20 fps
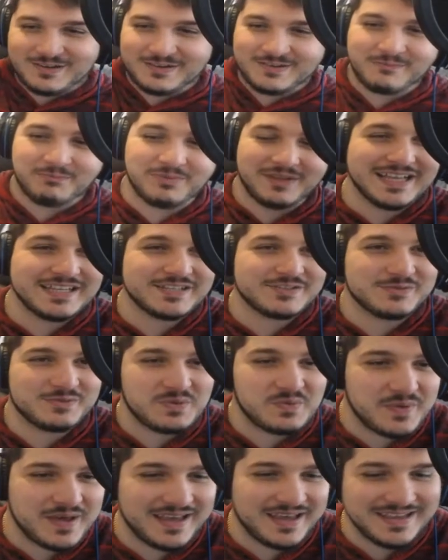Blast from
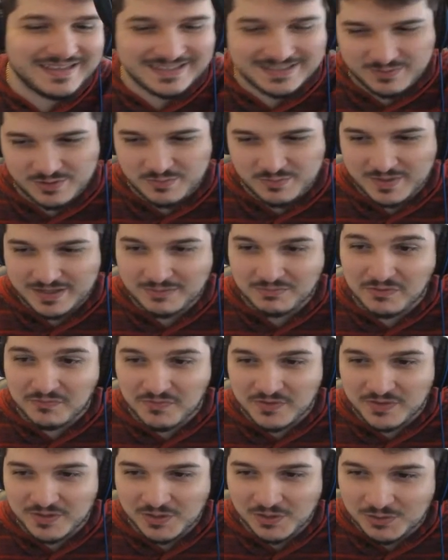the past, bro. Making me
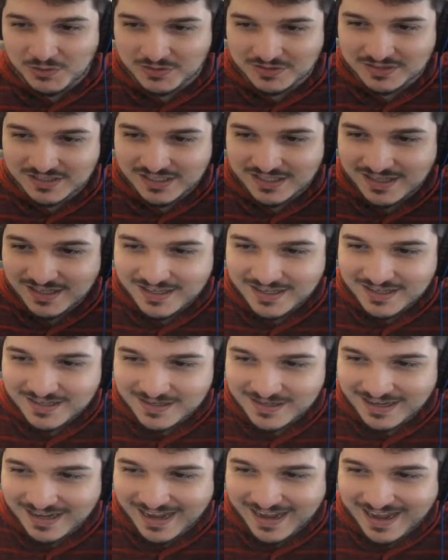feel old.
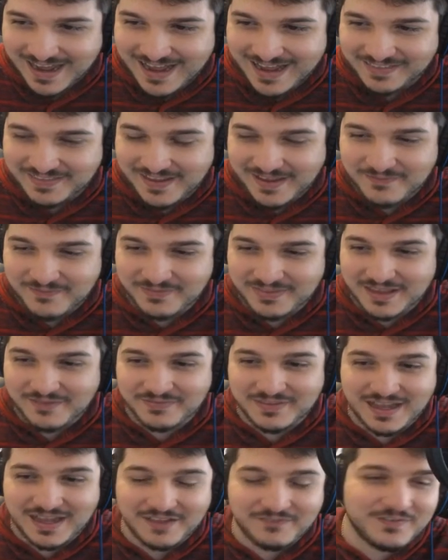
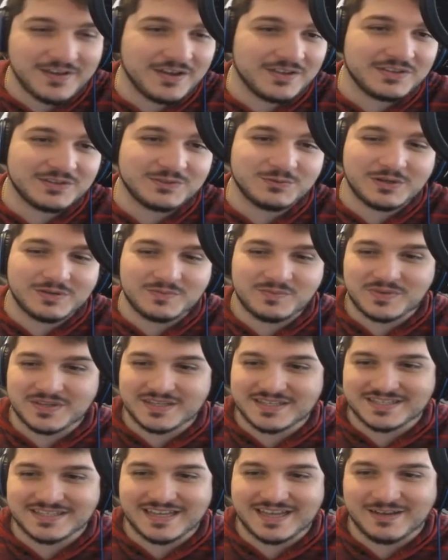They've not found the One
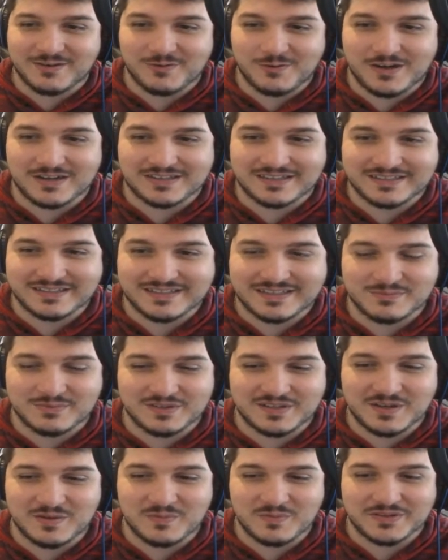Piece yet, Walking
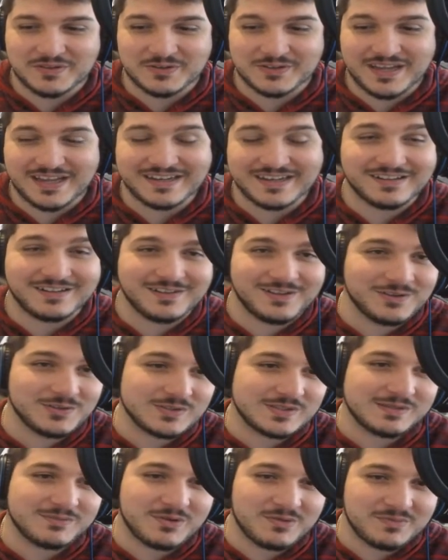00, but they're getting
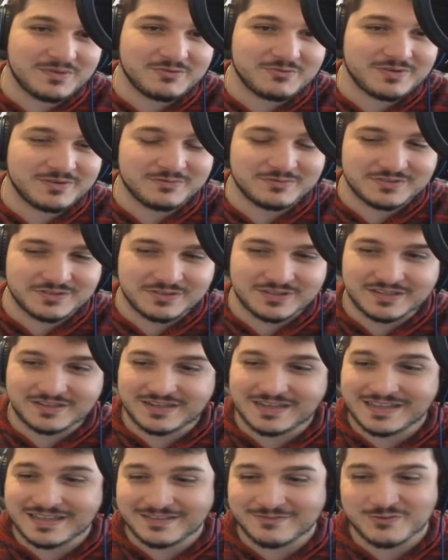close. I'm gonna be real with you. They're
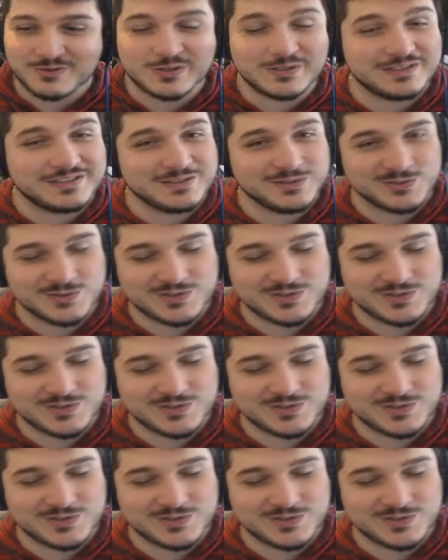getting real close.